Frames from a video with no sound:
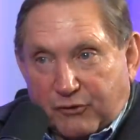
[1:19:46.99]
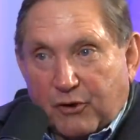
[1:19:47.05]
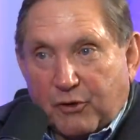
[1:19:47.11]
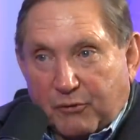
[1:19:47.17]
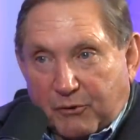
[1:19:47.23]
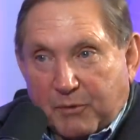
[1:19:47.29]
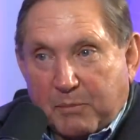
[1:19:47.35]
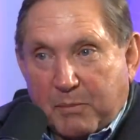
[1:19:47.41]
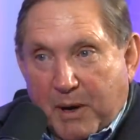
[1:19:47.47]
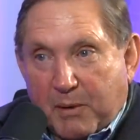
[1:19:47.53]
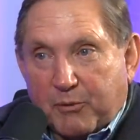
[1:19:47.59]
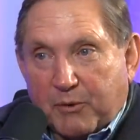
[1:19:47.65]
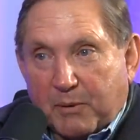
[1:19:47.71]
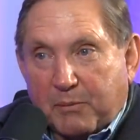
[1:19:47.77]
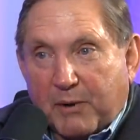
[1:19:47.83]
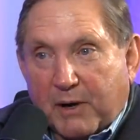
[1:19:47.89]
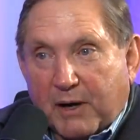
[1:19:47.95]
you know, with
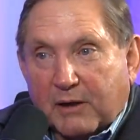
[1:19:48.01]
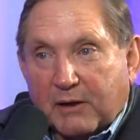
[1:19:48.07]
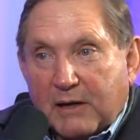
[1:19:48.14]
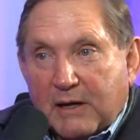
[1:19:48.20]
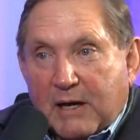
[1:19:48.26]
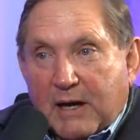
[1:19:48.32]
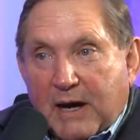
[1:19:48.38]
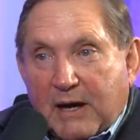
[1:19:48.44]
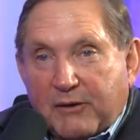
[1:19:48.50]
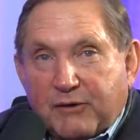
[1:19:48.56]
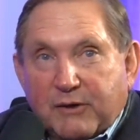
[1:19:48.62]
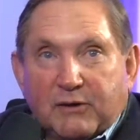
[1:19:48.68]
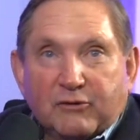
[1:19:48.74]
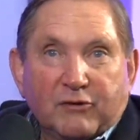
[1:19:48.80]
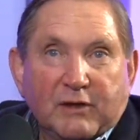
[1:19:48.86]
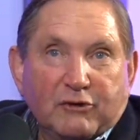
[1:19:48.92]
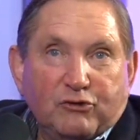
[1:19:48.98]
Balboa Park. I think
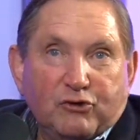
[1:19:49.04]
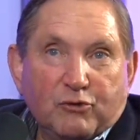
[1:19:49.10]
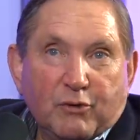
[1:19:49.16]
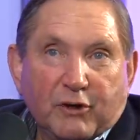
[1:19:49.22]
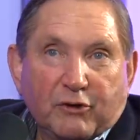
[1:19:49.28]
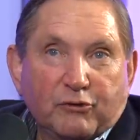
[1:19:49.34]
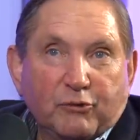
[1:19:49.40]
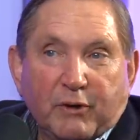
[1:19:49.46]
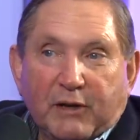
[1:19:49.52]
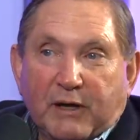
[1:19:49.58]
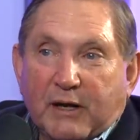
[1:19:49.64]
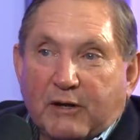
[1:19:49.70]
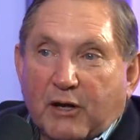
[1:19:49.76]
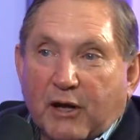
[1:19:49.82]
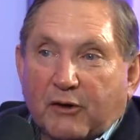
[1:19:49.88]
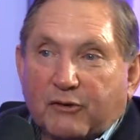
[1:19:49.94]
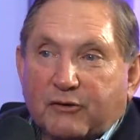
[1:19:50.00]
it's like
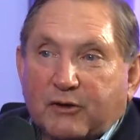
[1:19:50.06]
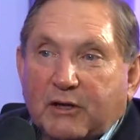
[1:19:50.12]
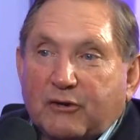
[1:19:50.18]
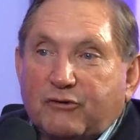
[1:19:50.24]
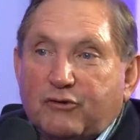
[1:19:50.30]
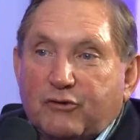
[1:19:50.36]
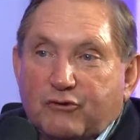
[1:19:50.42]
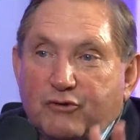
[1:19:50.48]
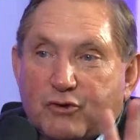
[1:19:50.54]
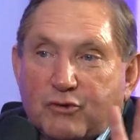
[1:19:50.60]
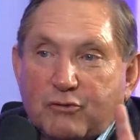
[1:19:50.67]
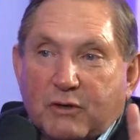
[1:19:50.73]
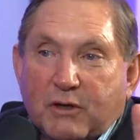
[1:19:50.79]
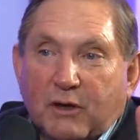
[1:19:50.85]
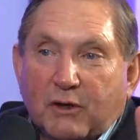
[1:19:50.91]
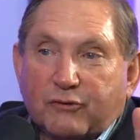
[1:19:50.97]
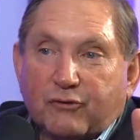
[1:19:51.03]
$229 to get you 2
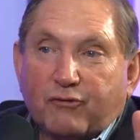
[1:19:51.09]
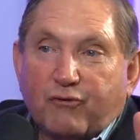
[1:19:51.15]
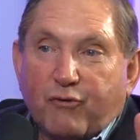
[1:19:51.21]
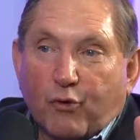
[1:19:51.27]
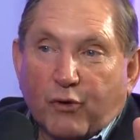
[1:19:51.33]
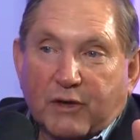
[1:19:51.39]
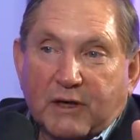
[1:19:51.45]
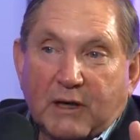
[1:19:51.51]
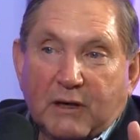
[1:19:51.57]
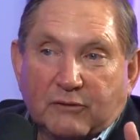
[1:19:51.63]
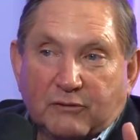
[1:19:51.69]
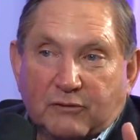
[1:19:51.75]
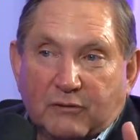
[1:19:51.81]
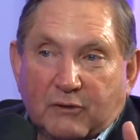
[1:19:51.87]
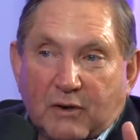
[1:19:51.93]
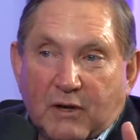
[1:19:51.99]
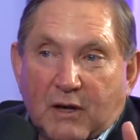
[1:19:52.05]
adults, 4
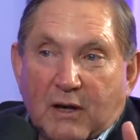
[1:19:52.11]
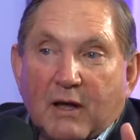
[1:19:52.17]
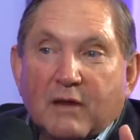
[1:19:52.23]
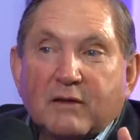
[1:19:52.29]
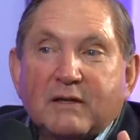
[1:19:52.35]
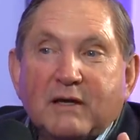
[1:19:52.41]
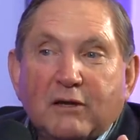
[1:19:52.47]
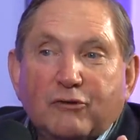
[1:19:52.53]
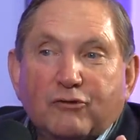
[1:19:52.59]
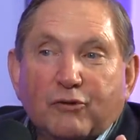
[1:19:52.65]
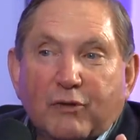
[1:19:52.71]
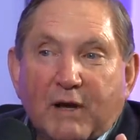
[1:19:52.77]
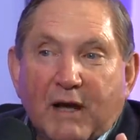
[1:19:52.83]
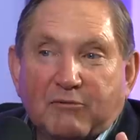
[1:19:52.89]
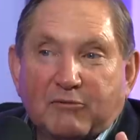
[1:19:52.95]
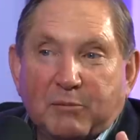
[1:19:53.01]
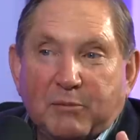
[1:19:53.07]
kids. Kids don't
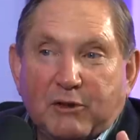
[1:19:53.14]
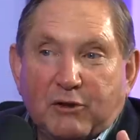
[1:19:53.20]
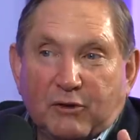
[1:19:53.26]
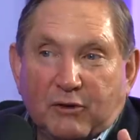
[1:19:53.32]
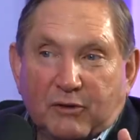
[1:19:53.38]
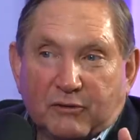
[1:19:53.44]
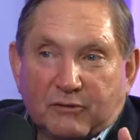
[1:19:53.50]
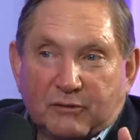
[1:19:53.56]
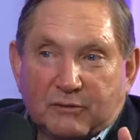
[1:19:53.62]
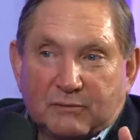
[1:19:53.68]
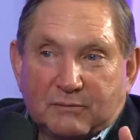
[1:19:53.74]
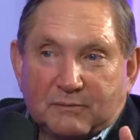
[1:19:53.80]
have to be yours.